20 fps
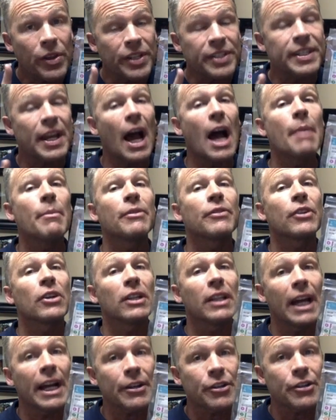the time of
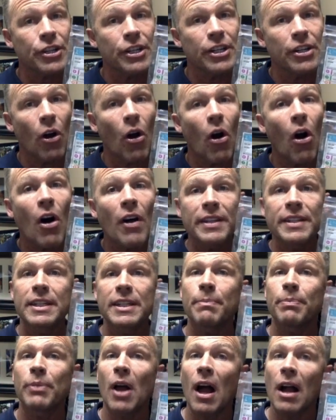collection on the
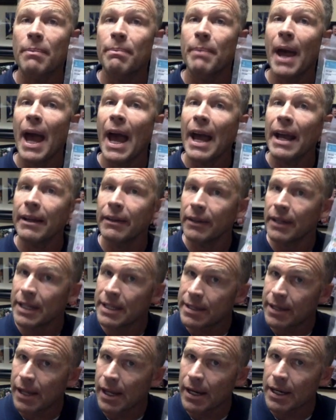Ziploc bag
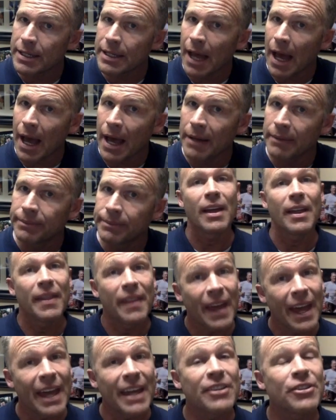and set it aside.
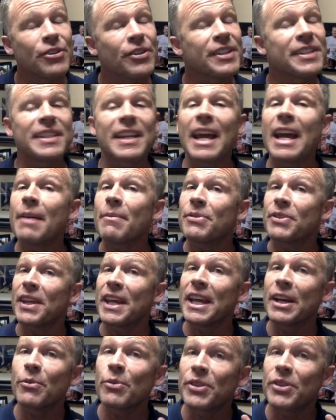Then do the same
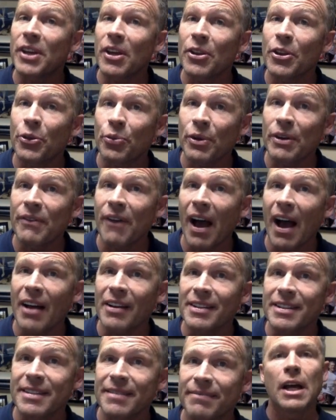thing with the other 3
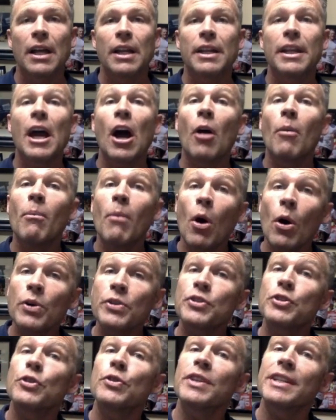vials. Now,
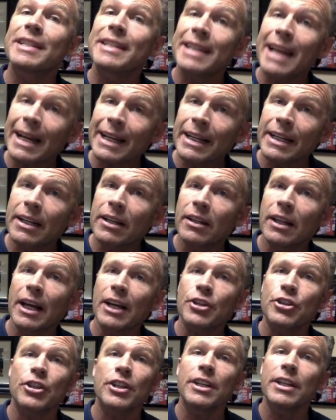most do the second
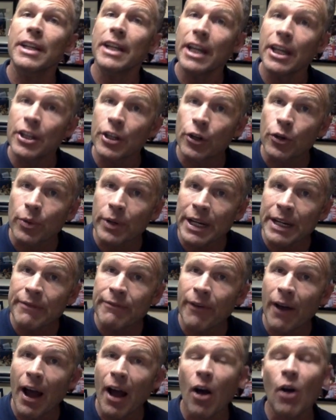collection in the green
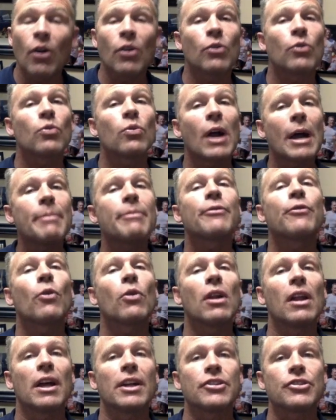vial right
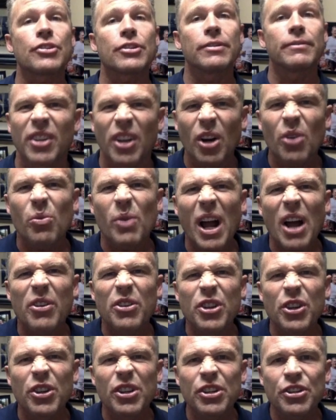before lunch, around
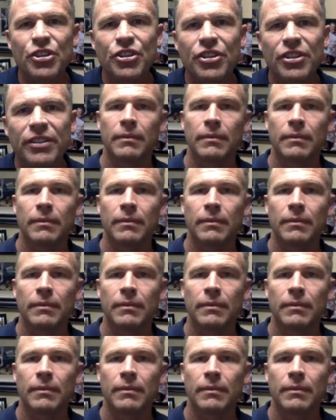noonish.